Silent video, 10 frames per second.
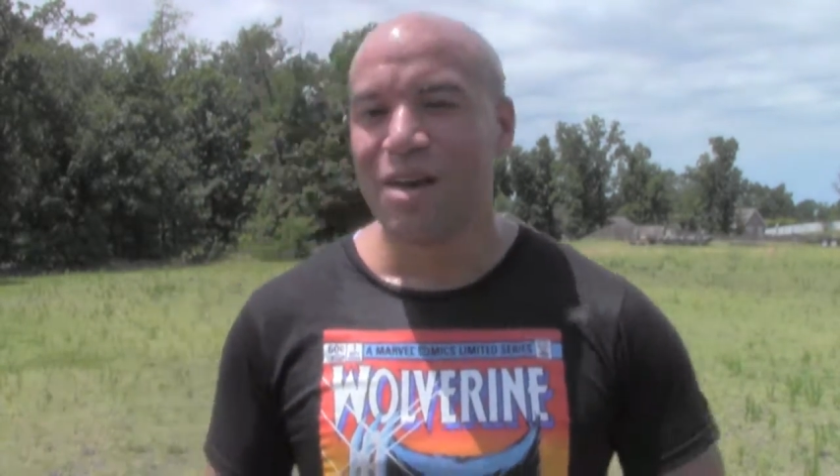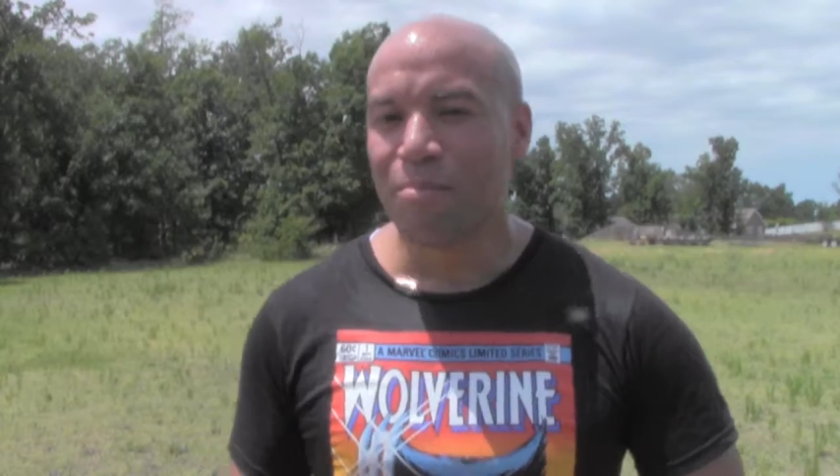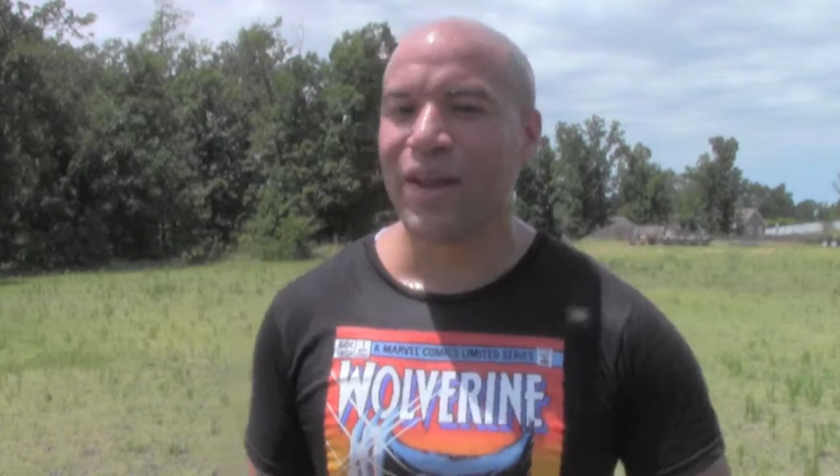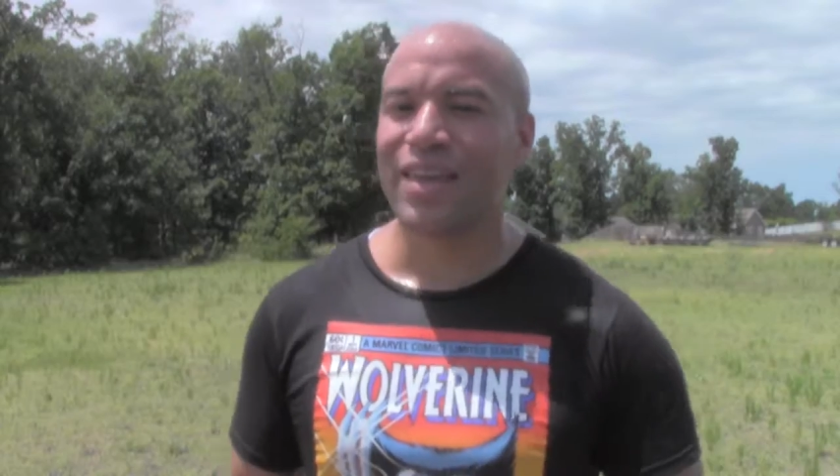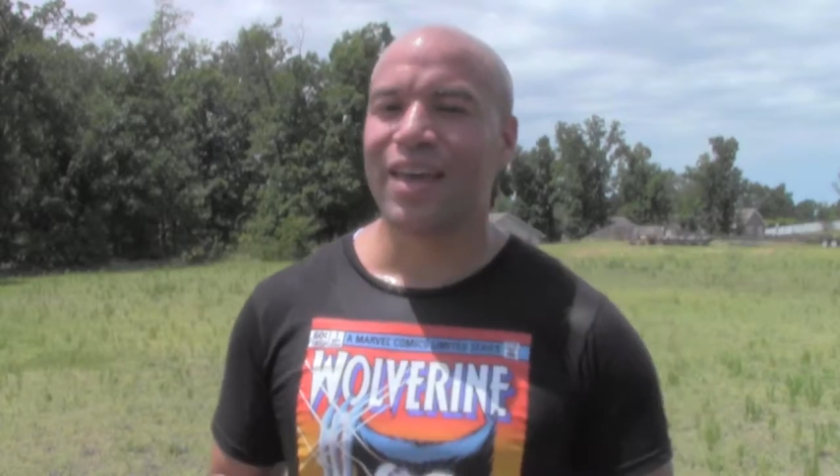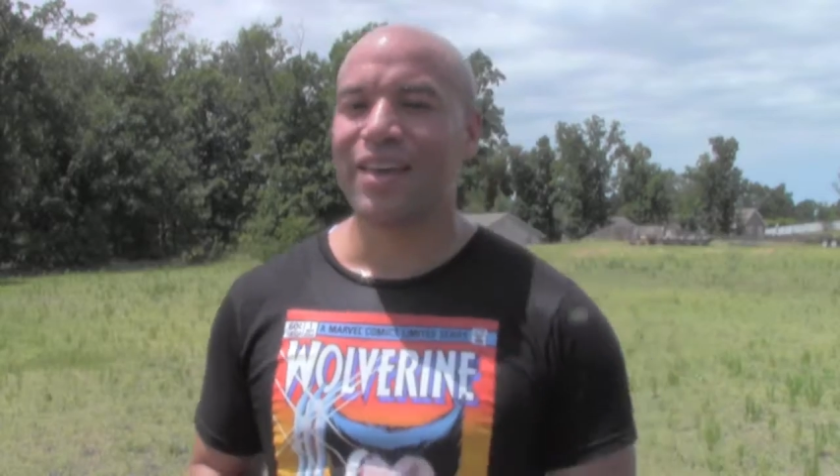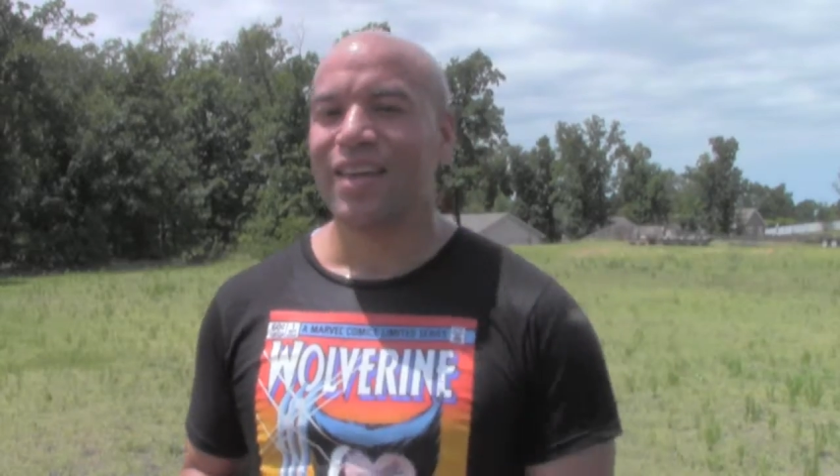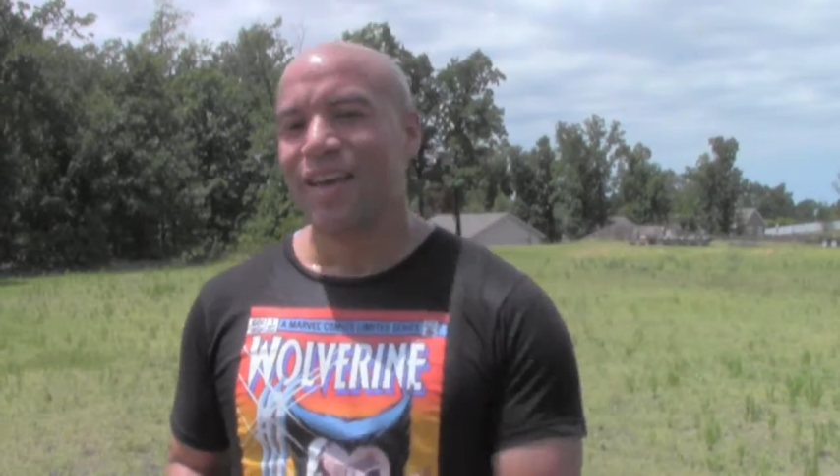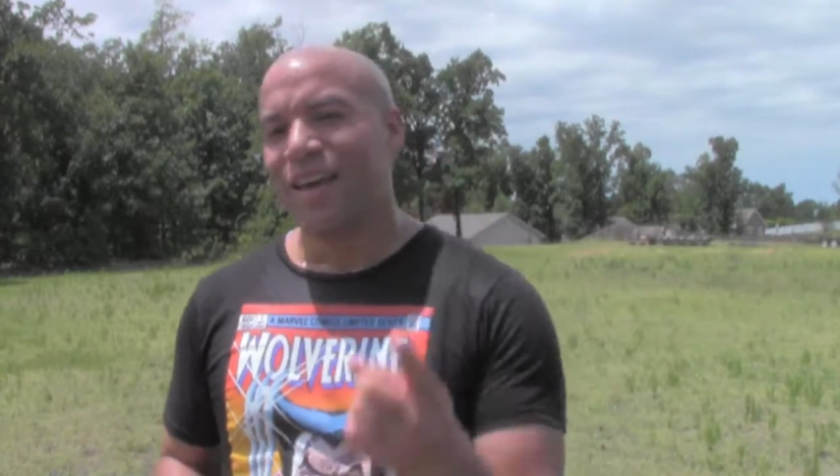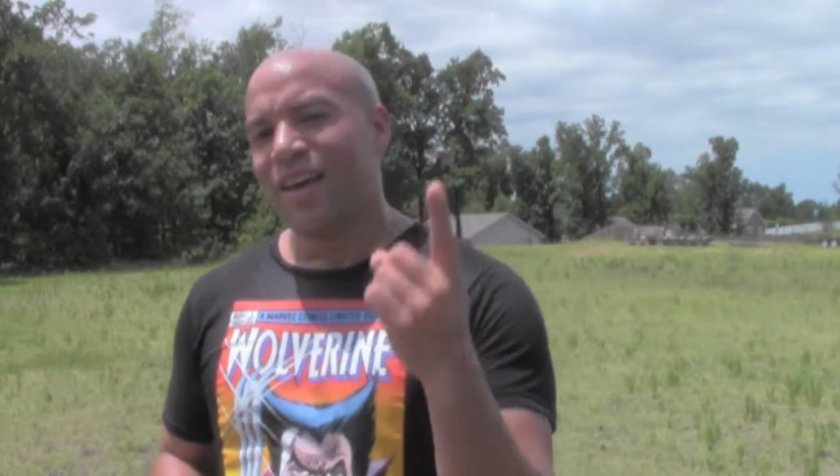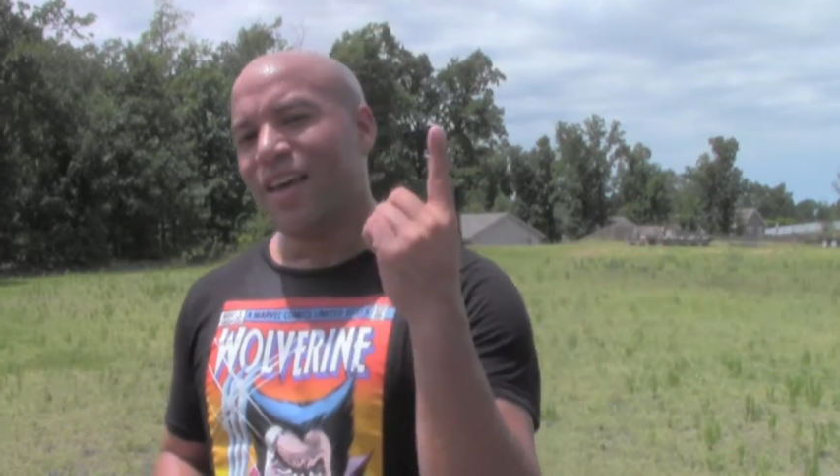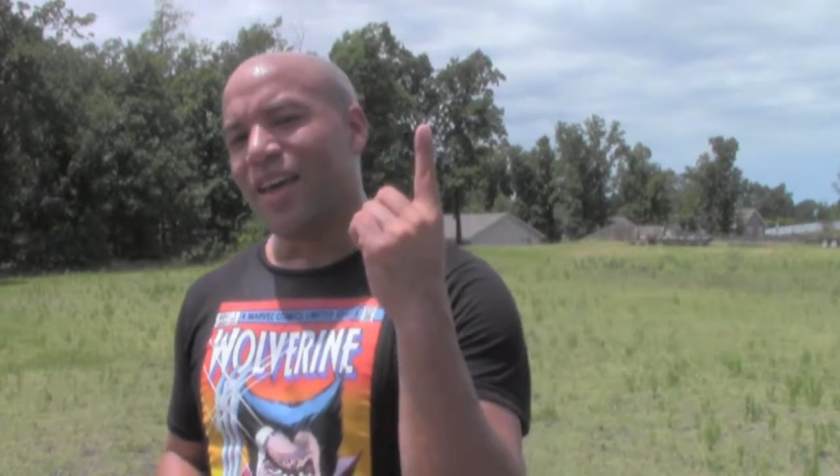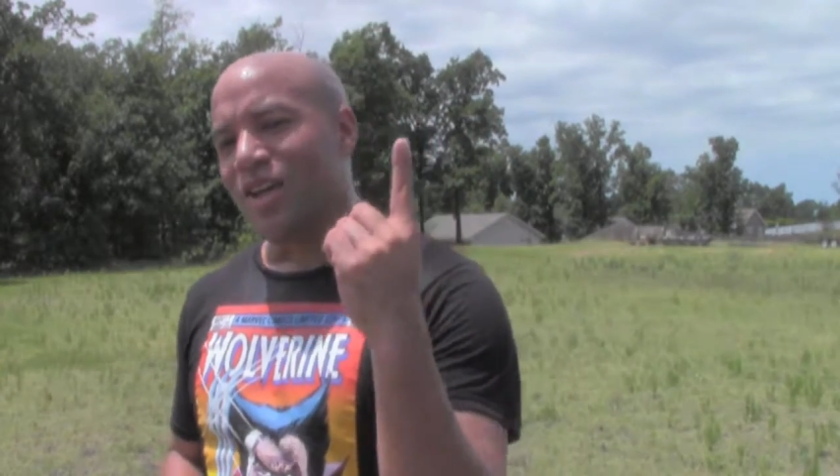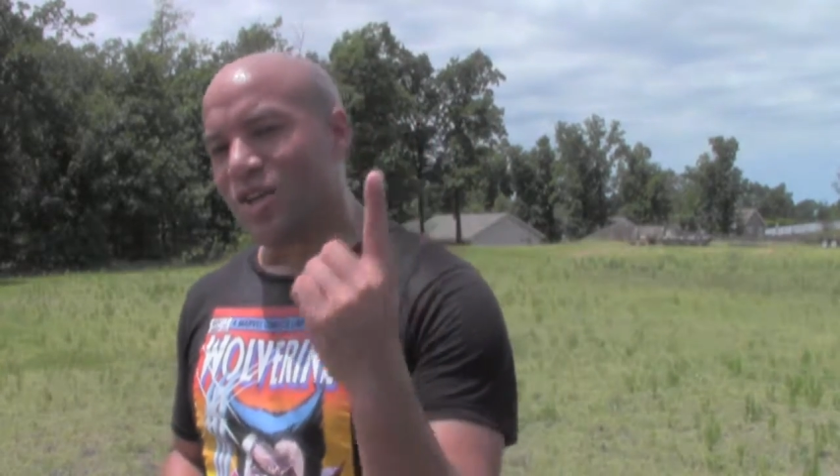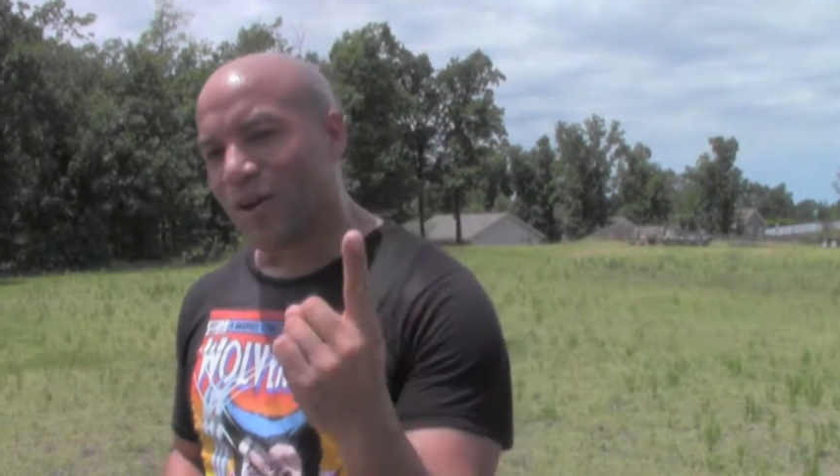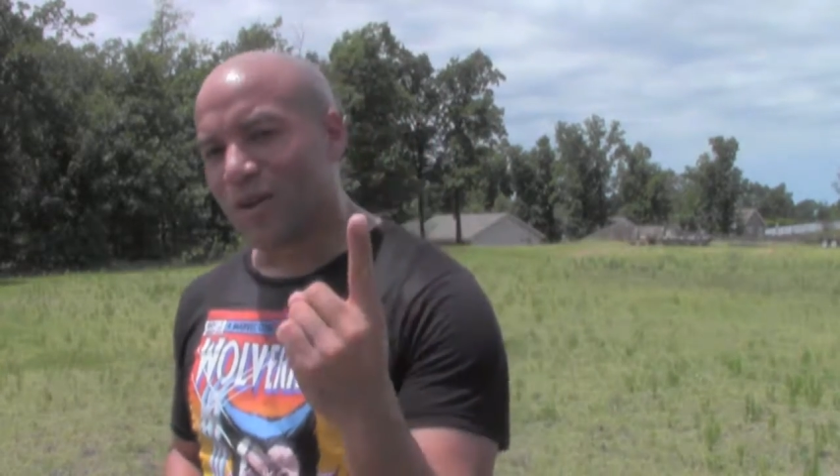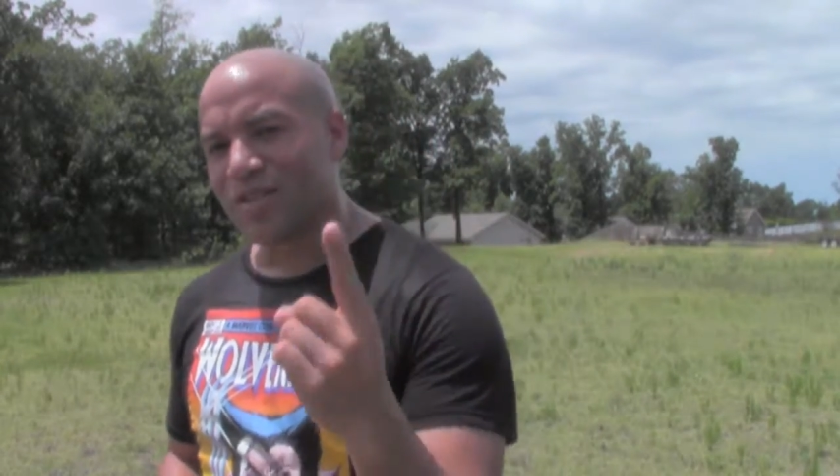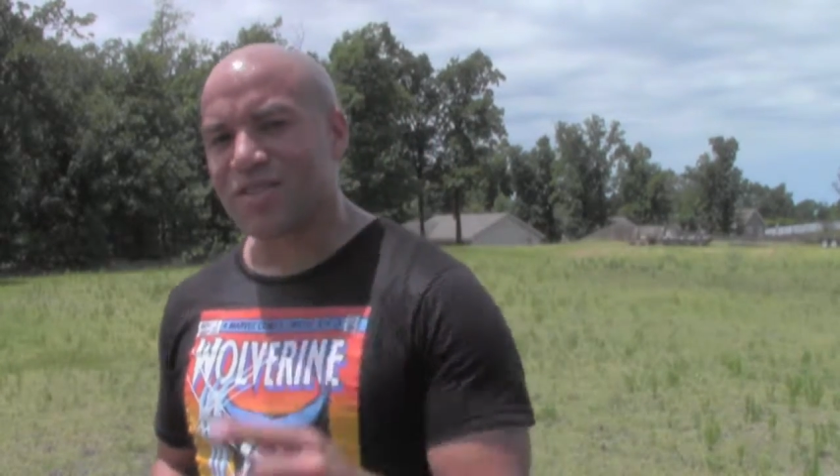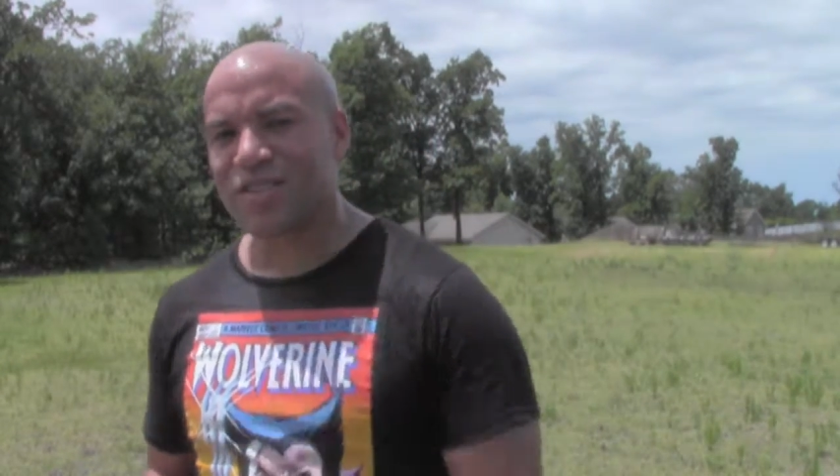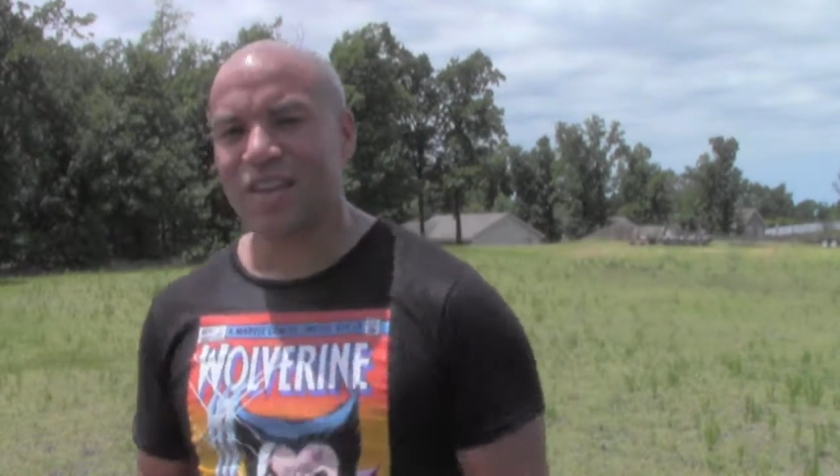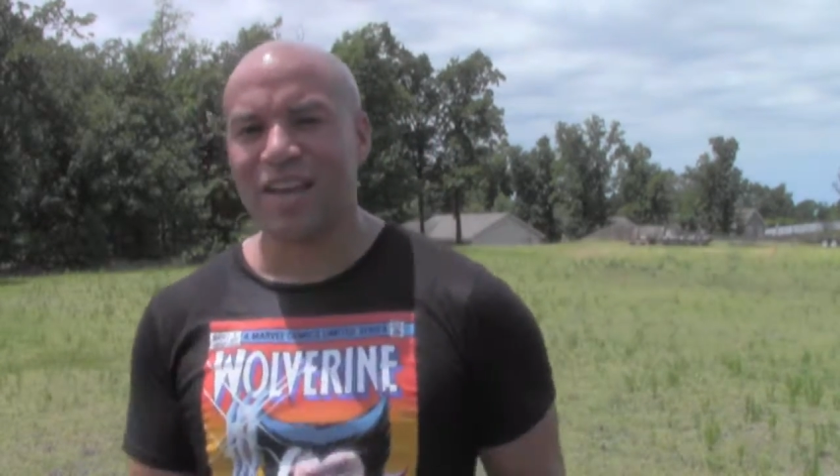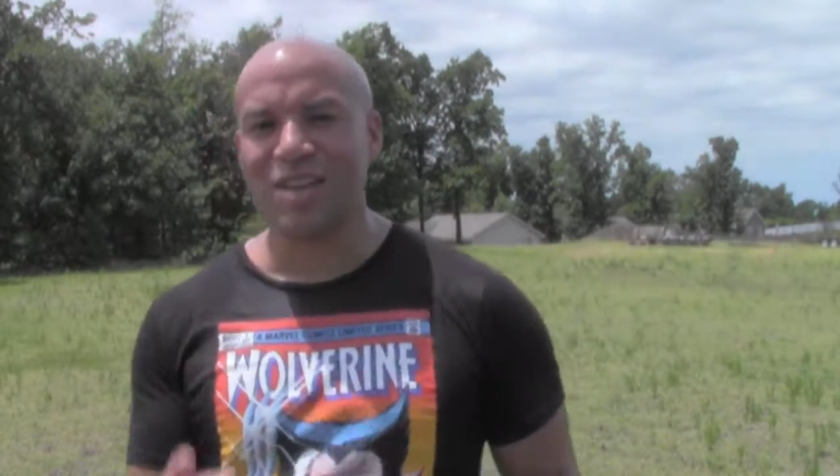But again, endurance